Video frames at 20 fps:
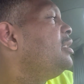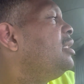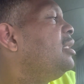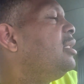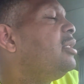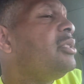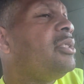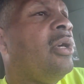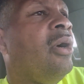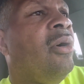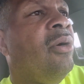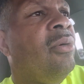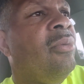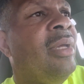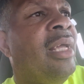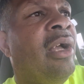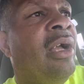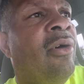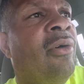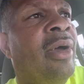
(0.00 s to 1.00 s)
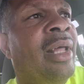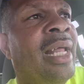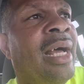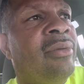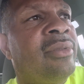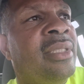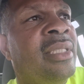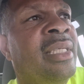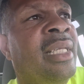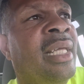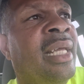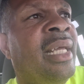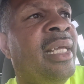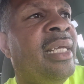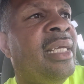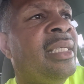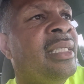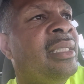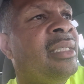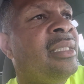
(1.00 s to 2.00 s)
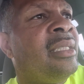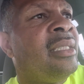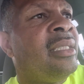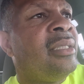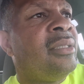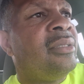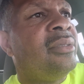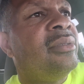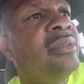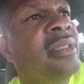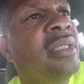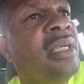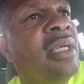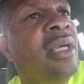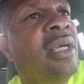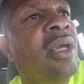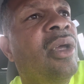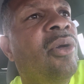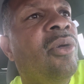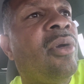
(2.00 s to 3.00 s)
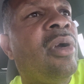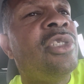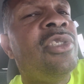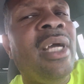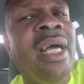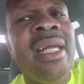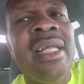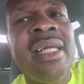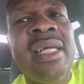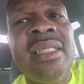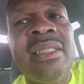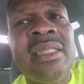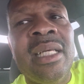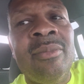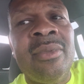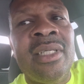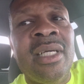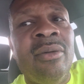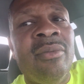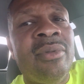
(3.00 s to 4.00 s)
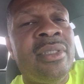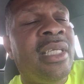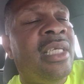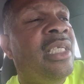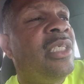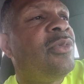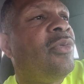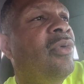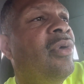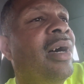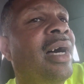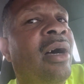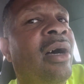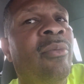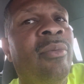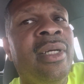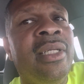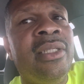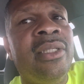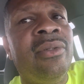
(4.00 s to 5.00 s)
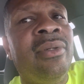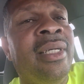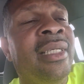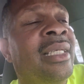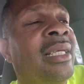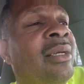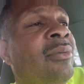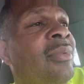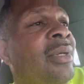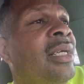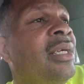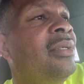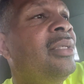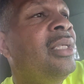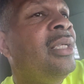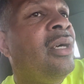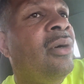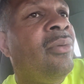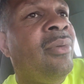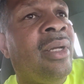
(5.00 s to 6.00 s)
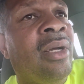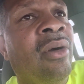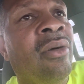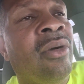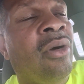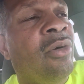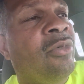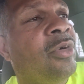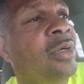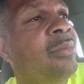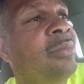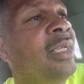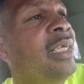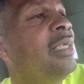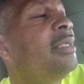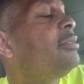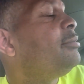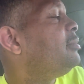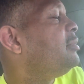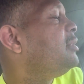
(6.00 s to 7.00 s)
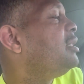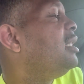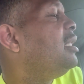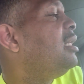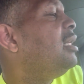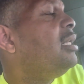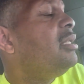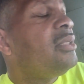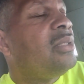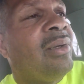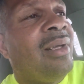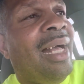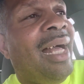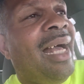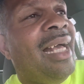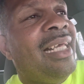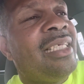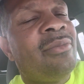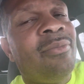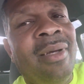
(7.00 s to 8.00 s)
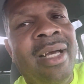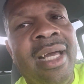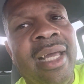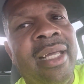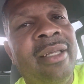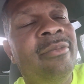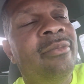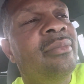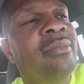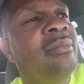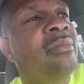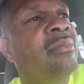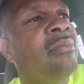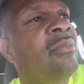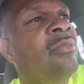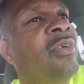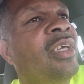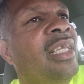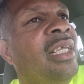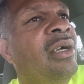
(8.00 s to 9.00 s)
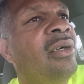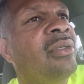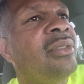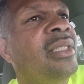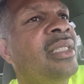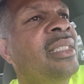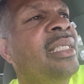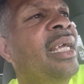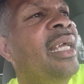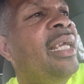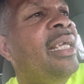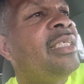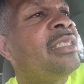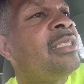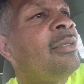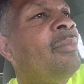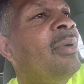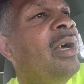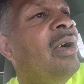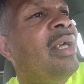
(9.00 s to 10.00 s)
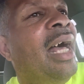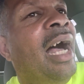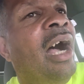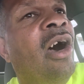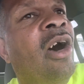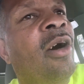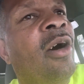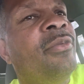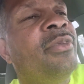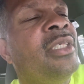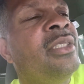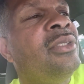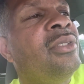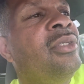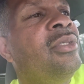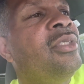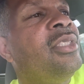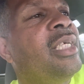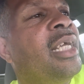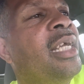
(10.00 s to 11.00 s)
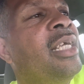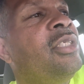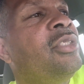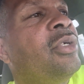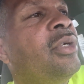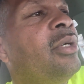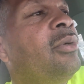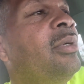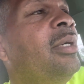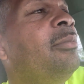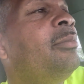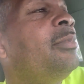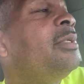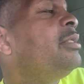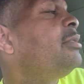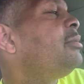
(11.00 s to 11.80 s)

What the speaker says: So we going out today and gonna try to get something done within this 4-hour window, and then we're gonna go from there. So guys, my video today is about how often do you change your equipment?